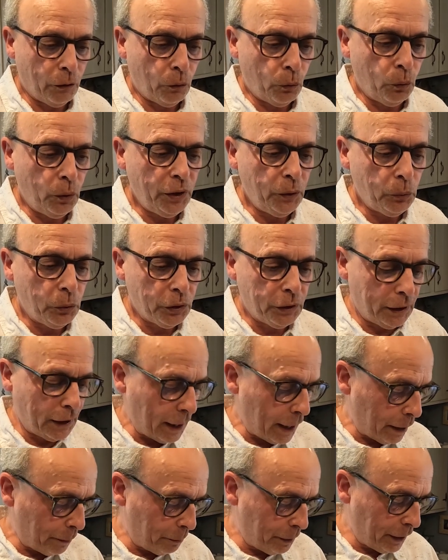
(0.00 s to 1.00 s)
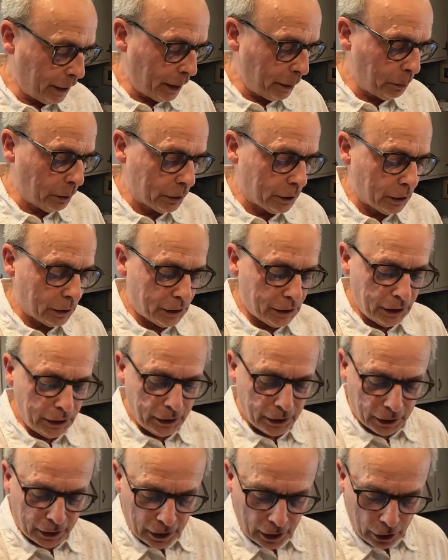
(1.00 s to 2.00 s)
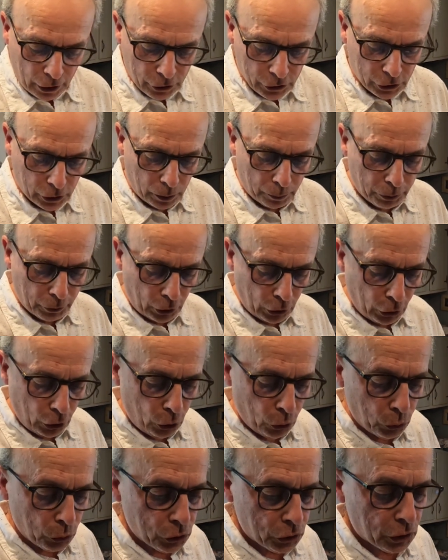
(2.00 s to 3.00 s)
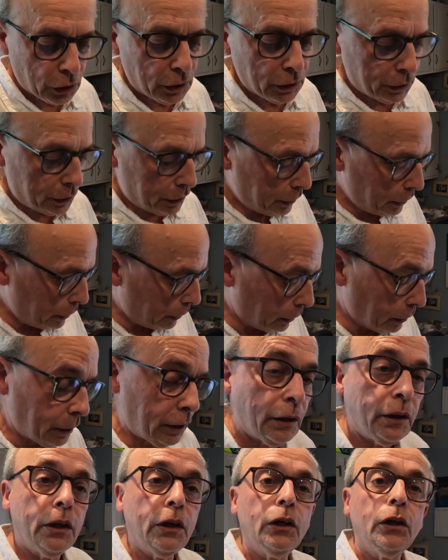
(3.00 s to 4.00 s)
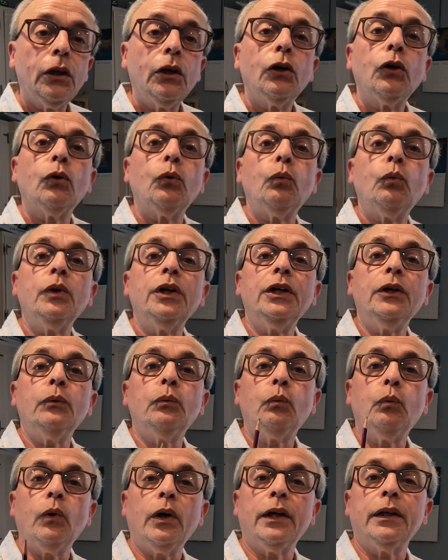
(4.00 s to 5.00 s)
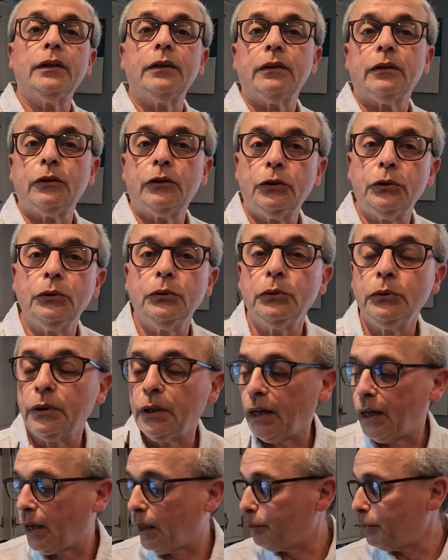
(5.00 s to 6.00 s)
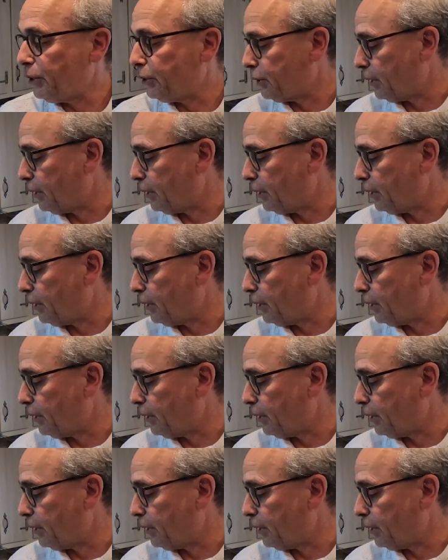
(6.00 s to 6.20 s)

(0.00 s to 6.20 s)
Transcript: We would not be able to see the cars up close until we went to the hobby